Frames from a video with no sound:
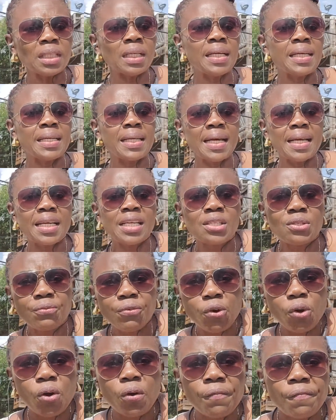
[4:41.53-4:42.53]
That is
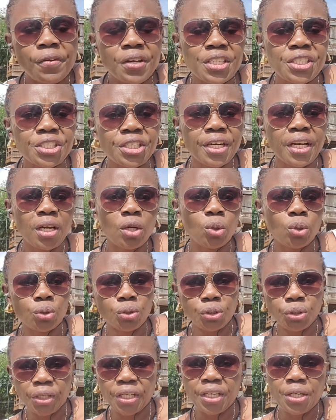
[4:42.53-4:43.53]
for conventional
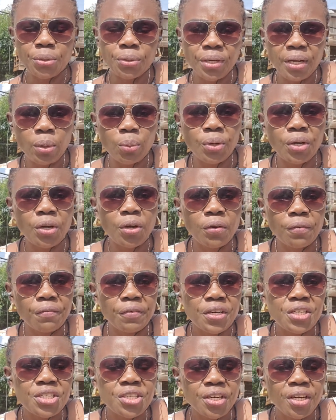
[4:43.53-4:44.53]
loan. You can do that with a
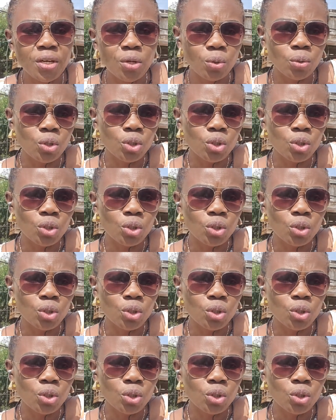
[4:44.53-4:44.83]
conventional loan.